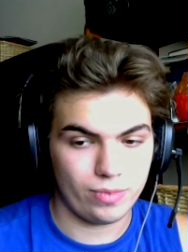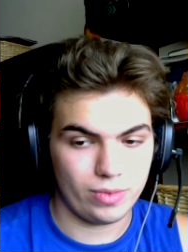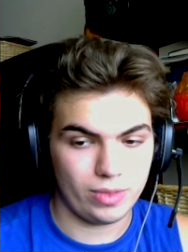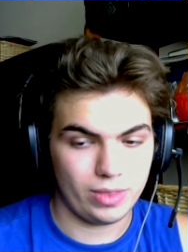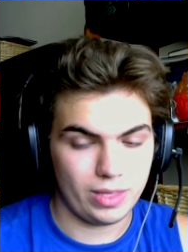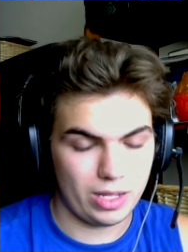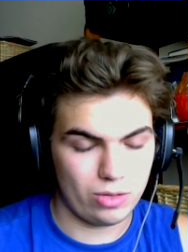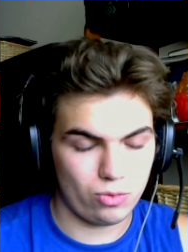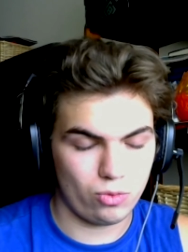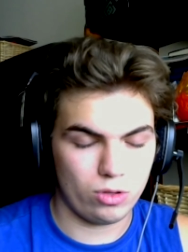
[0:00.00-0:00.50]

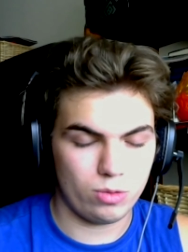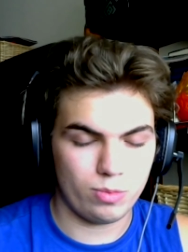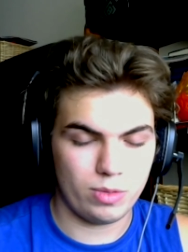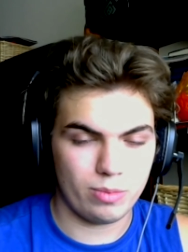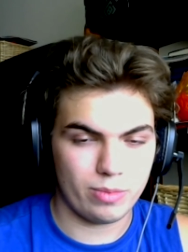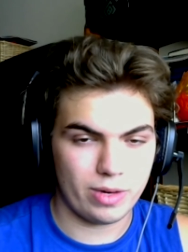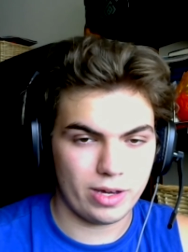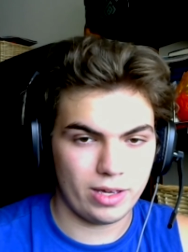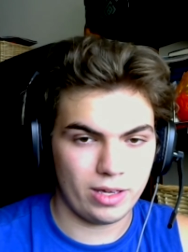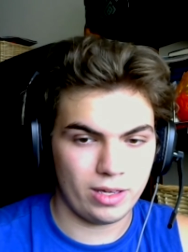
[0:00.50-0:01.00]
that will be
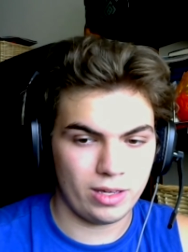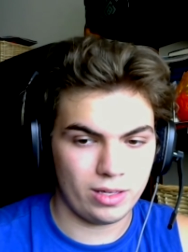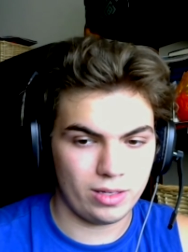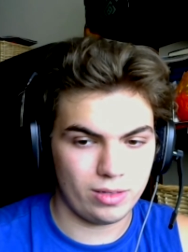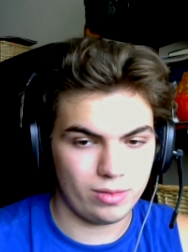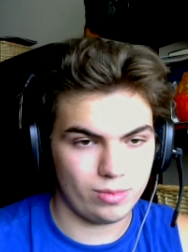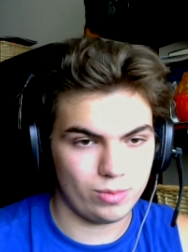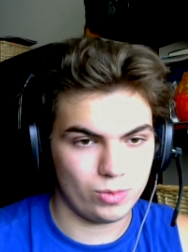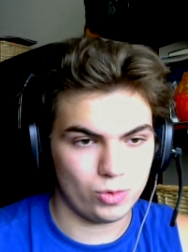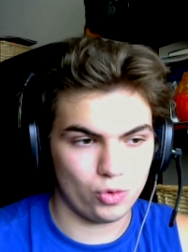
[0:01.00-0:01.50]
my
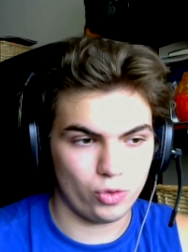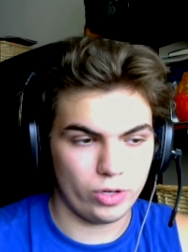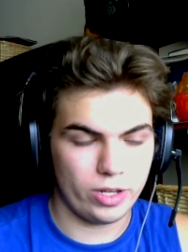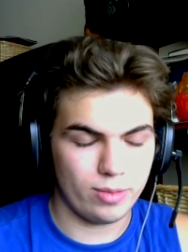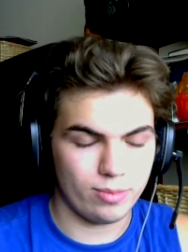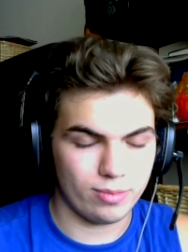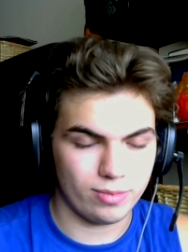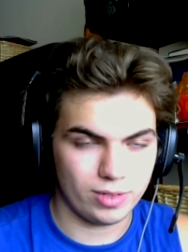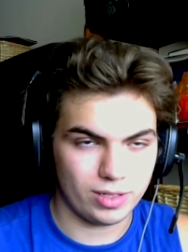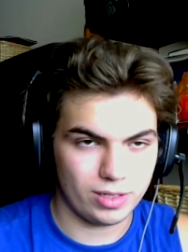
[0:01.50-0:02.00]

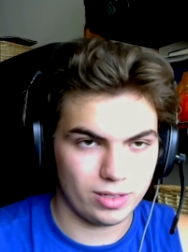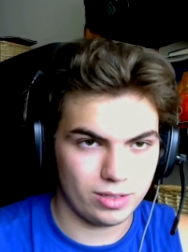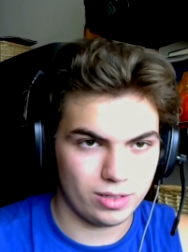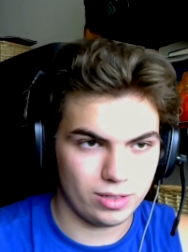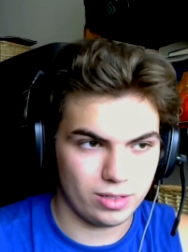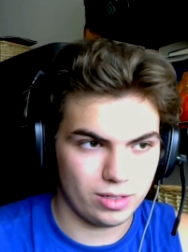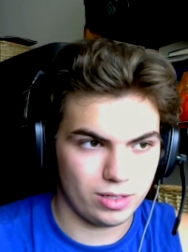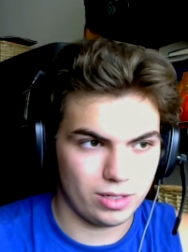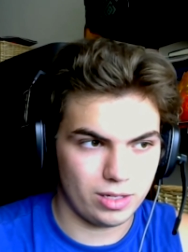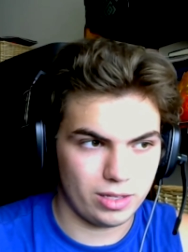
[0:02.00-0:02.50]
dream
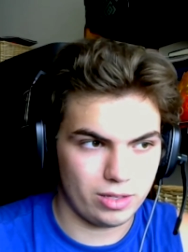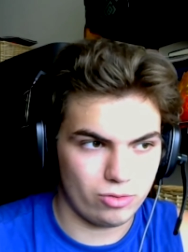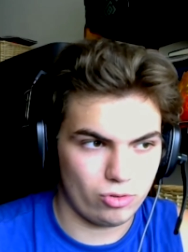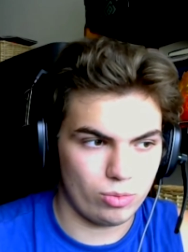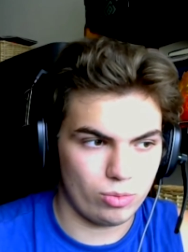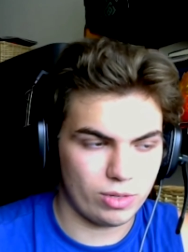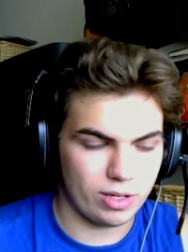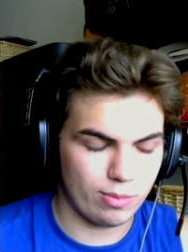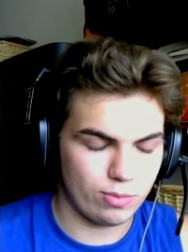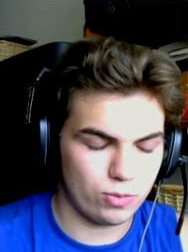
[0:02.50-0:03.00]
a
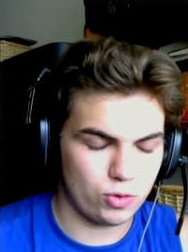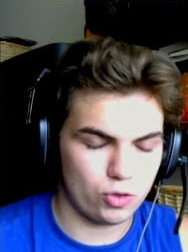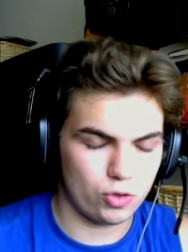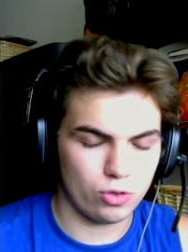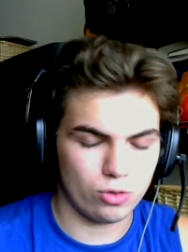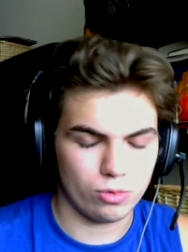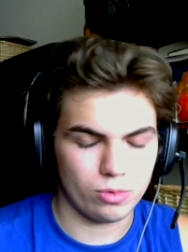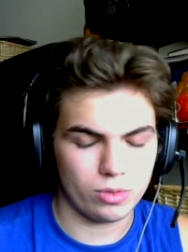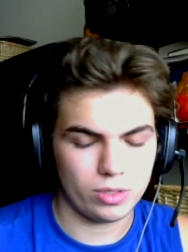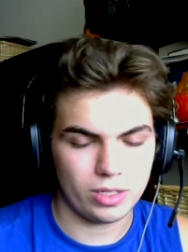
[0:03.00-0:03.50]
dream come
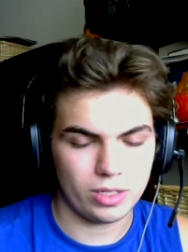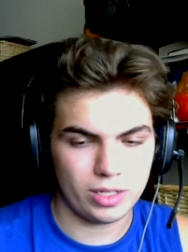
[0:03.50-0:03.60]
true